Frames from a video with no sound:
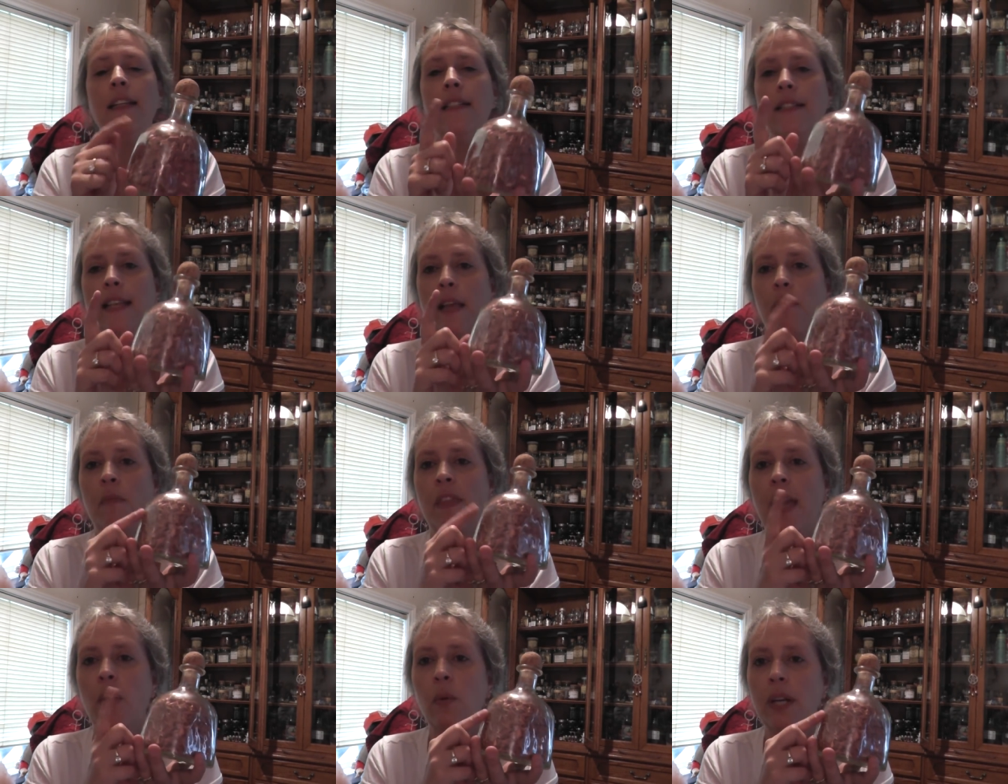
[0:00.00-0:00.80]
the same
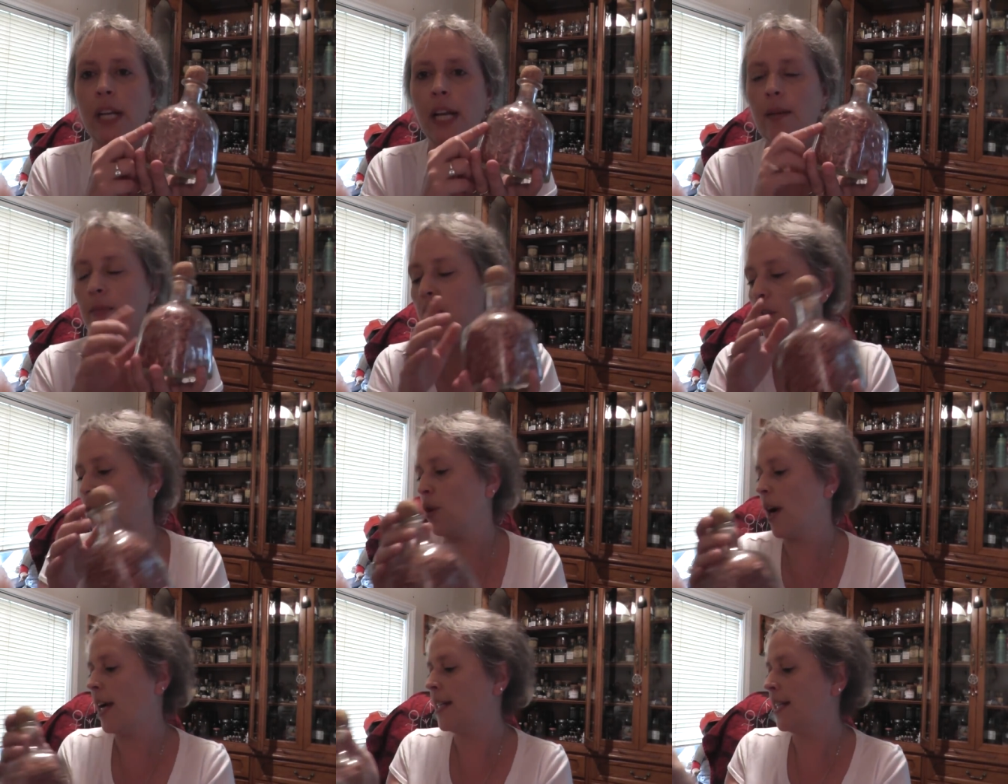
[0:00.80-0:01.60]
thing when it comes to
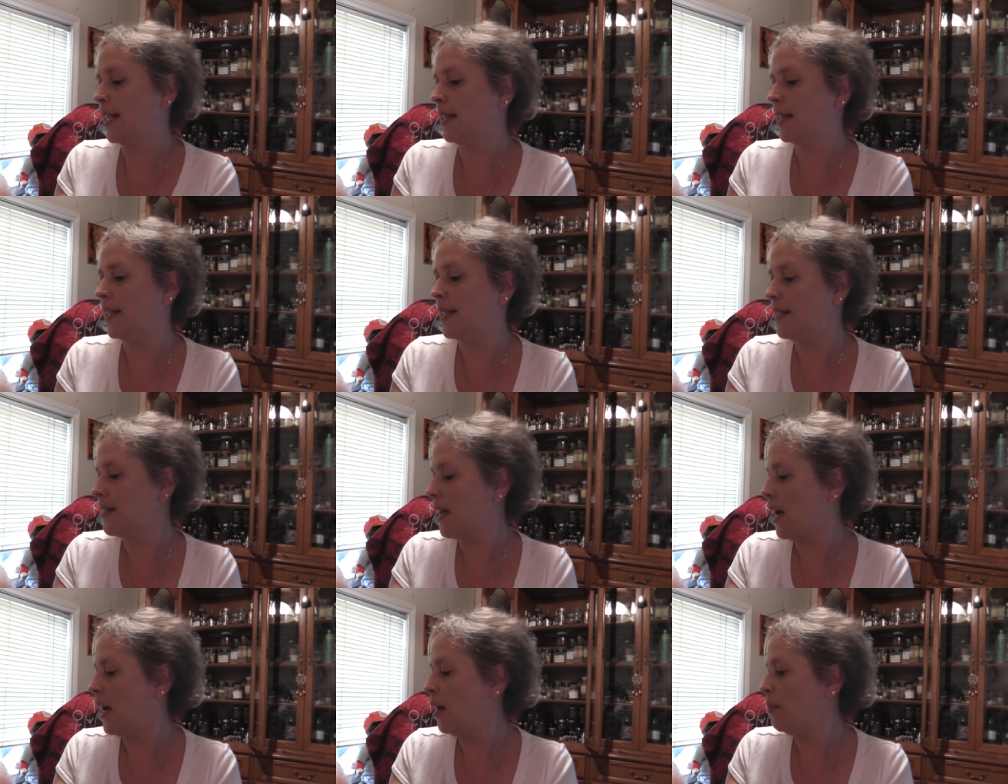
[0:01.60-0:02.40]
grinding this
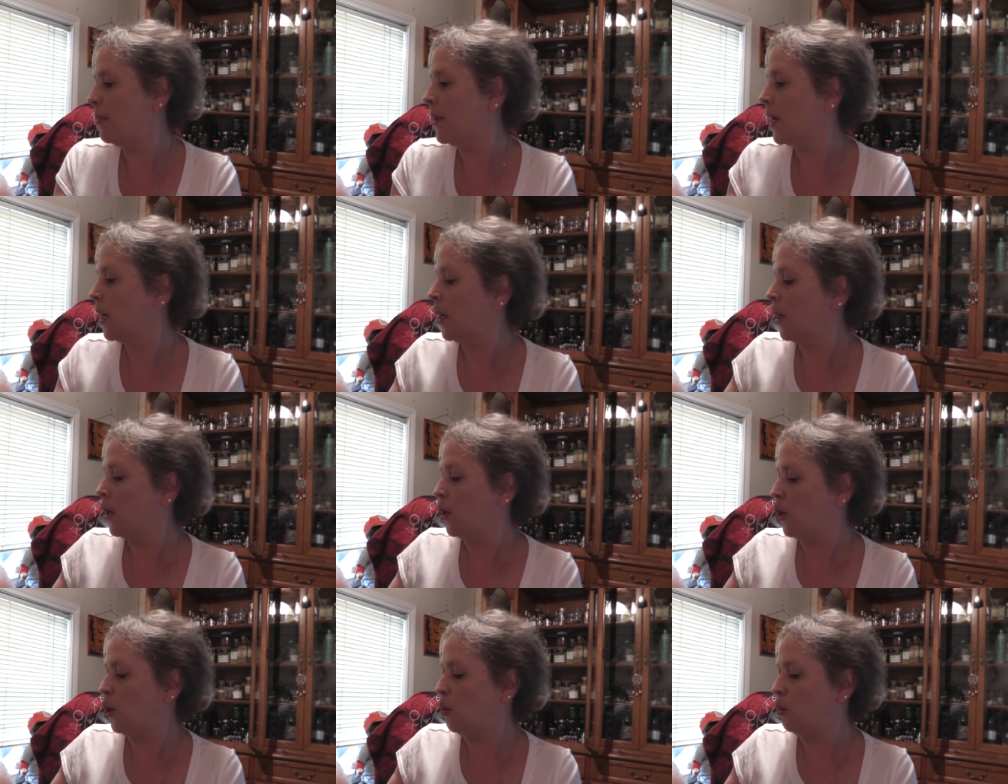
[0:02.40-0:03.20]
up.
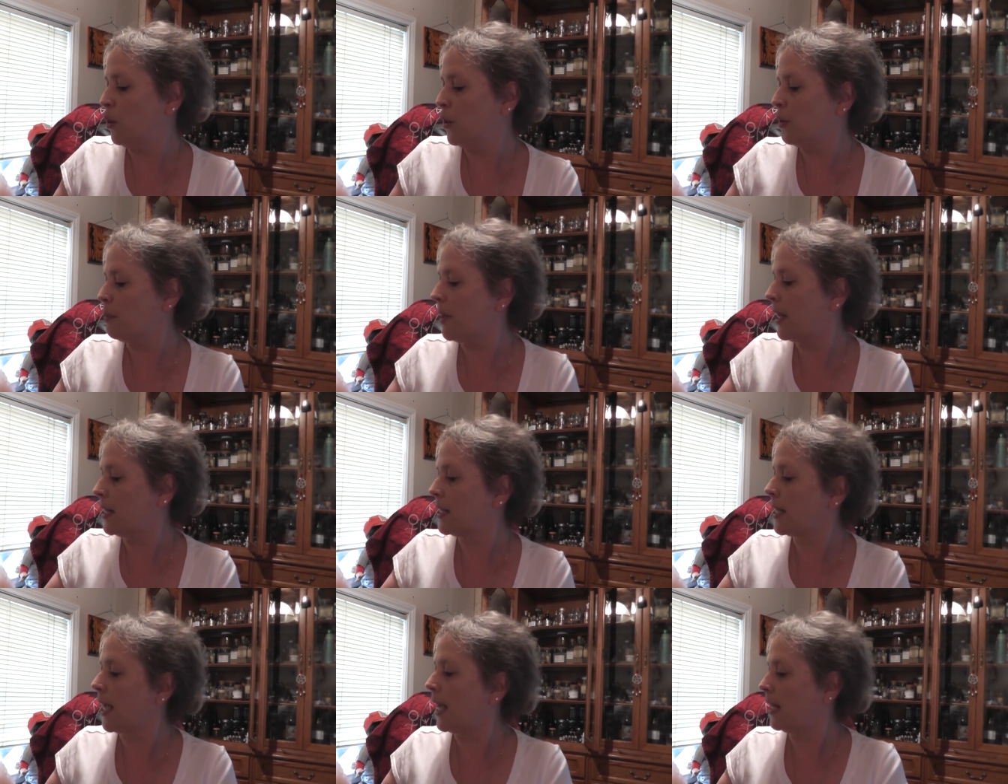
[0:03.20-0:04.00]
You will
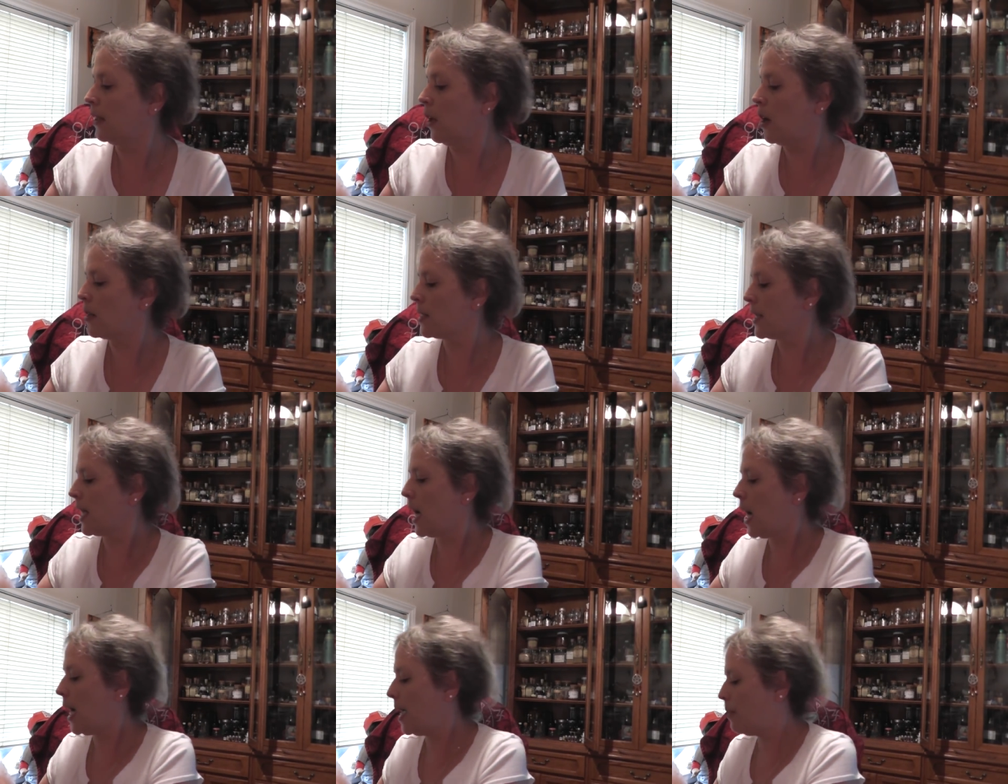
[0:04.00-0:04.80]
spend a long
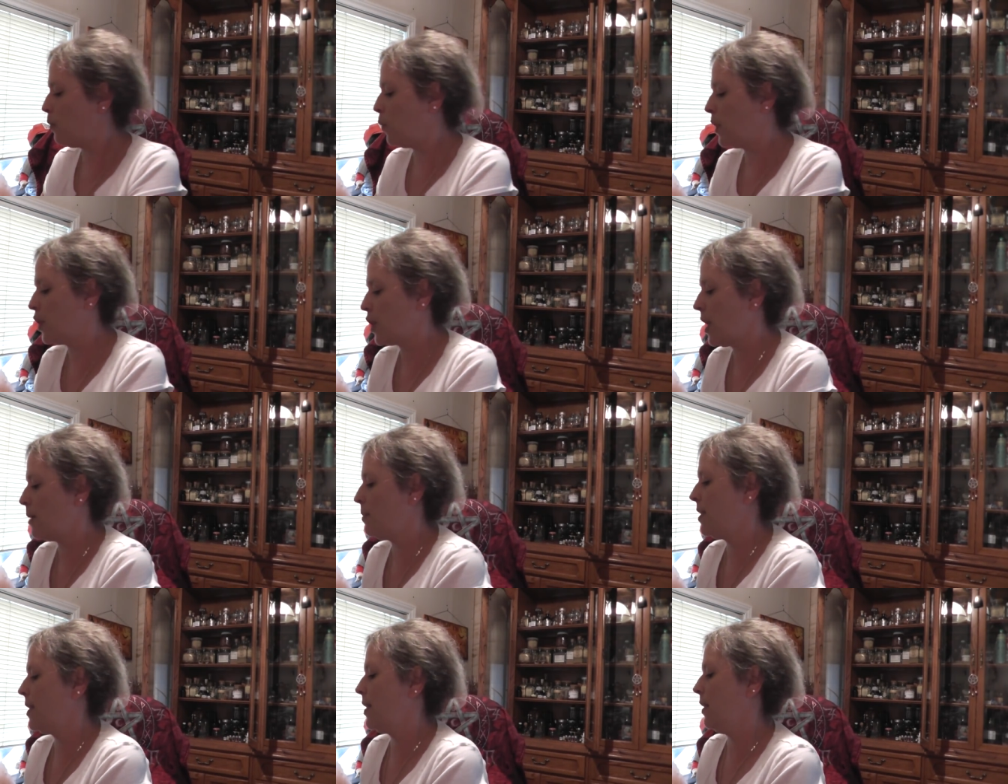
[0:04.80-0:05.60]
time, which
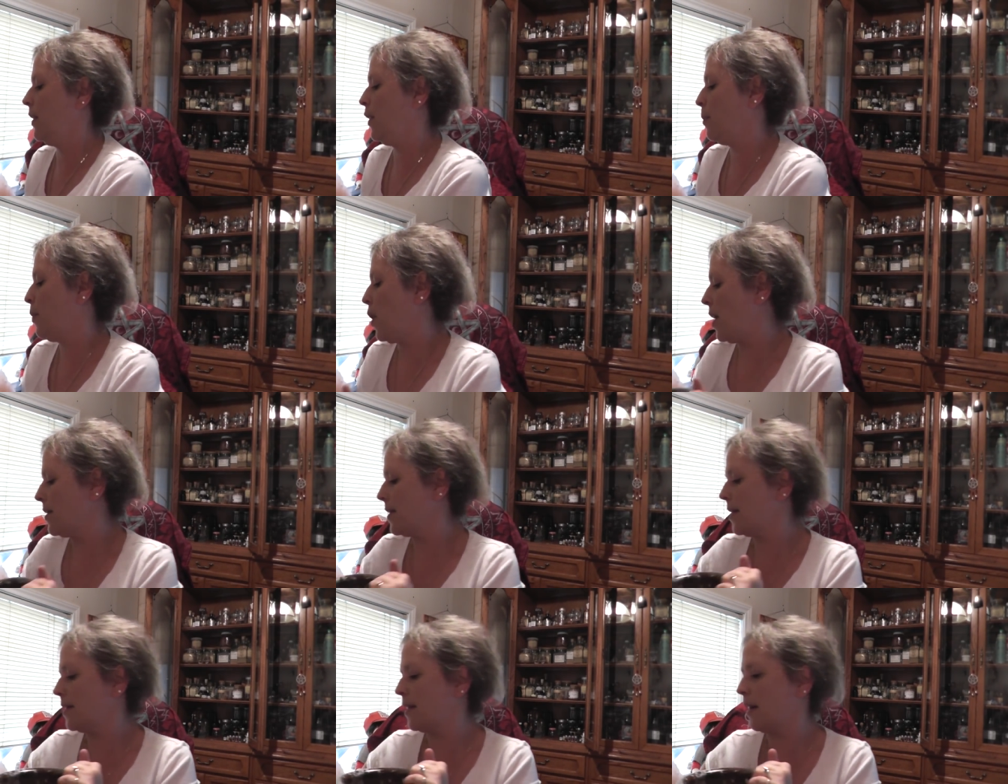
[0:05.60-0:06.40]
I'm still in the
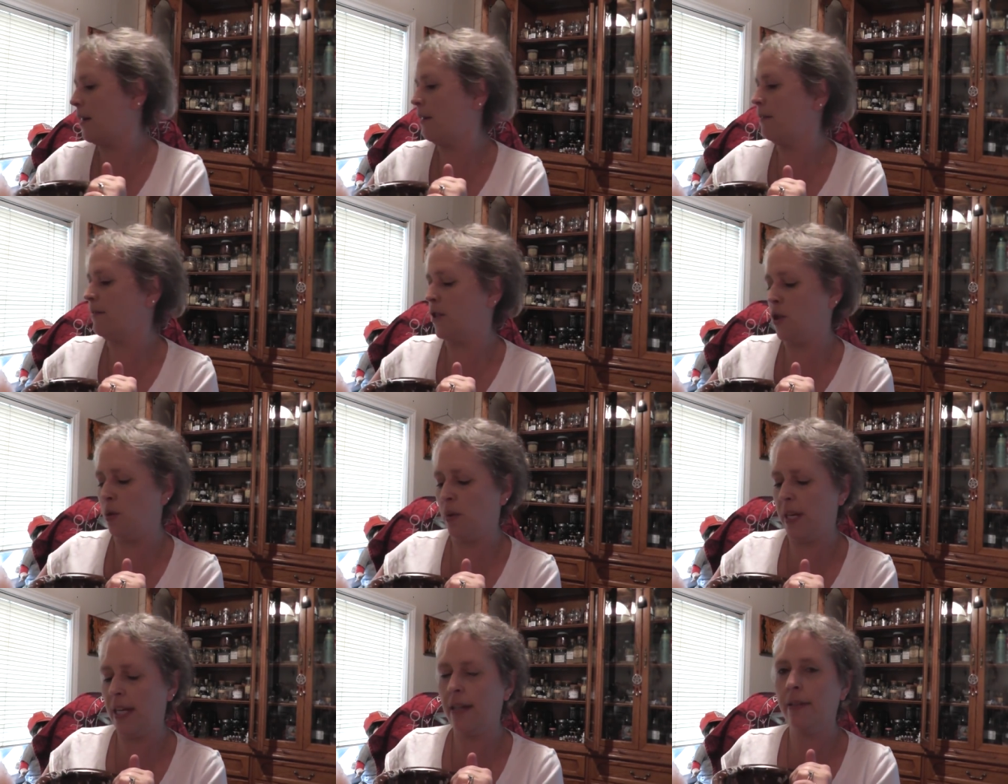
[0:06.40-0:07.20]
process of
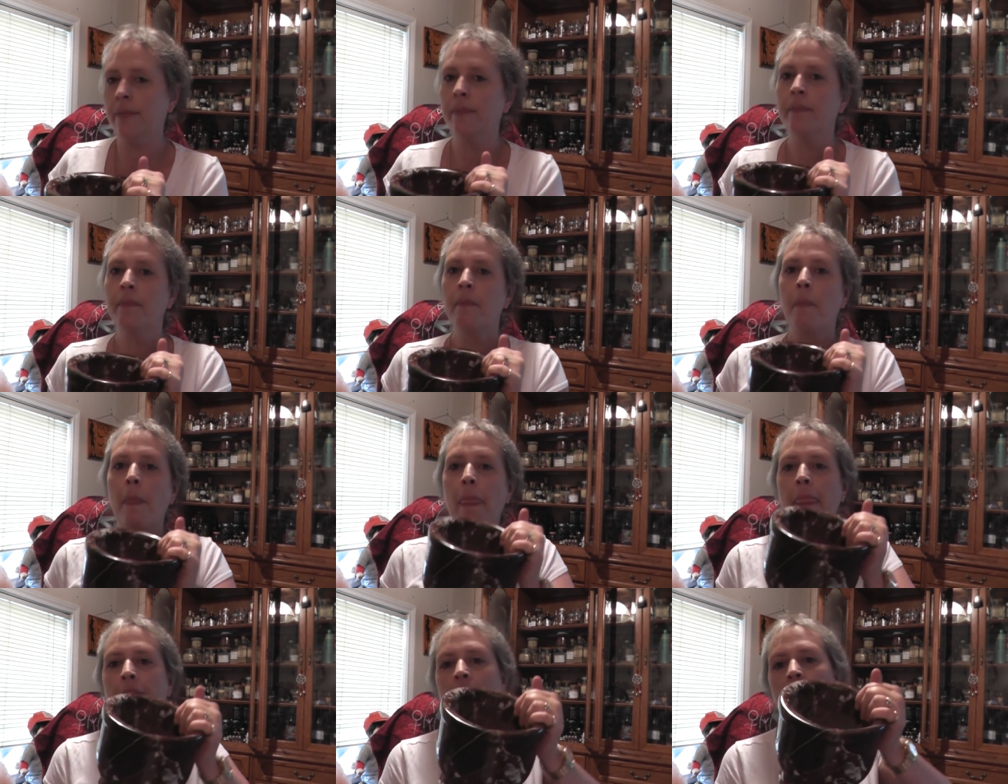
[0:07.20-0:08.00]
doing.
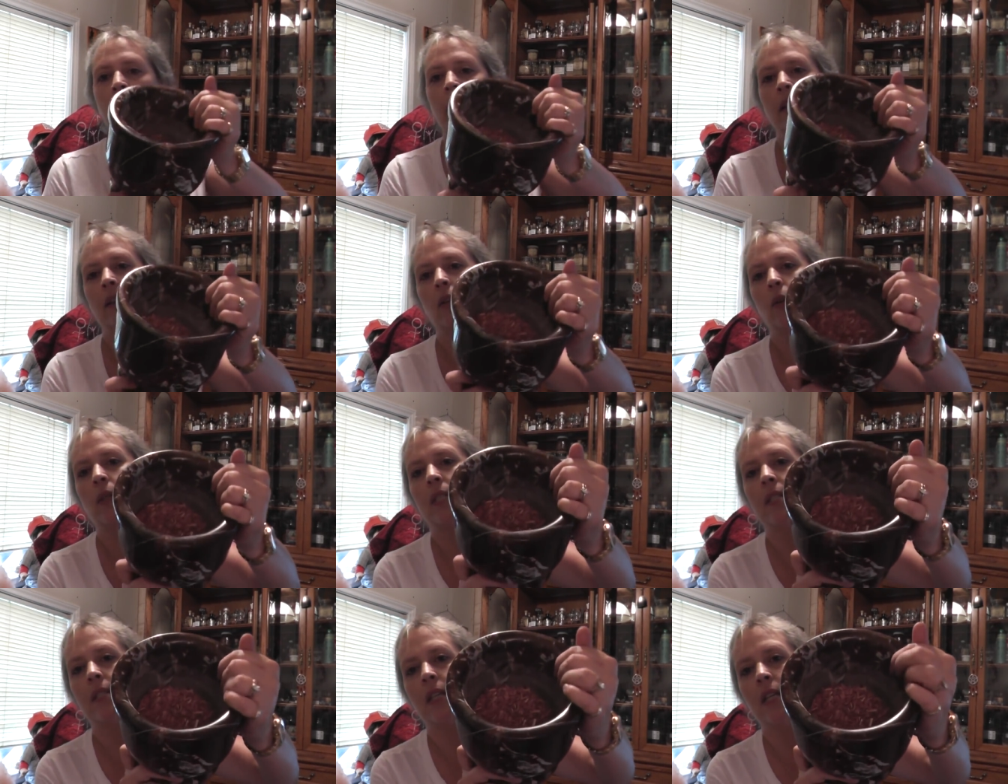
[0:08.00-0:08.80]
You
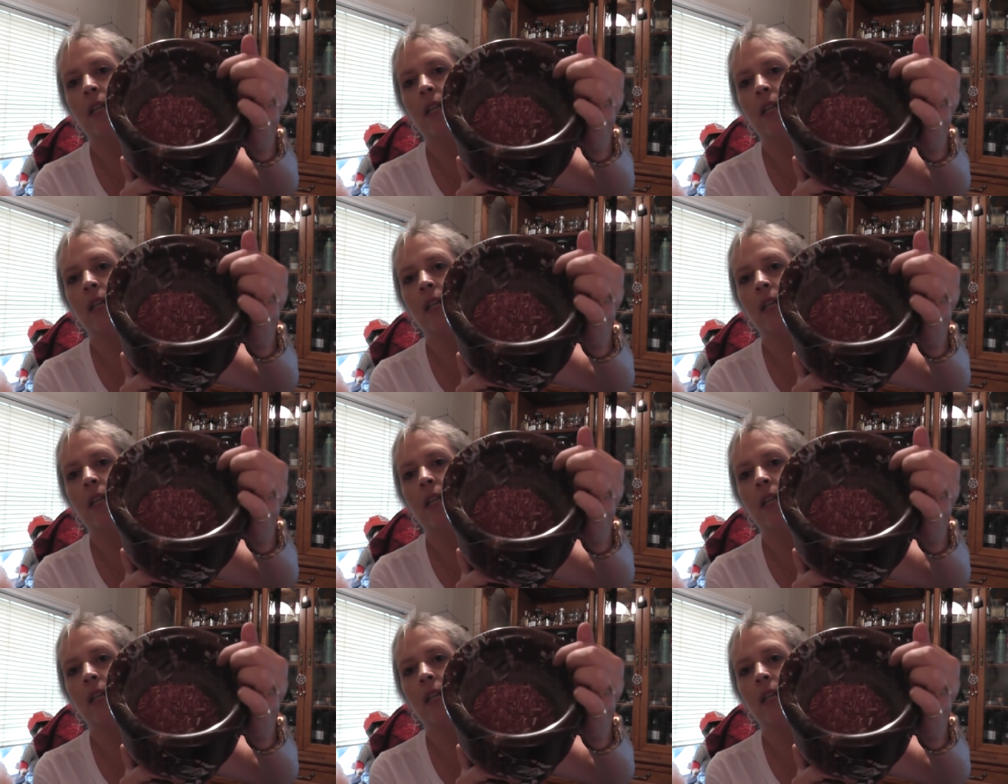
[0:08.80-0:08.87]
can see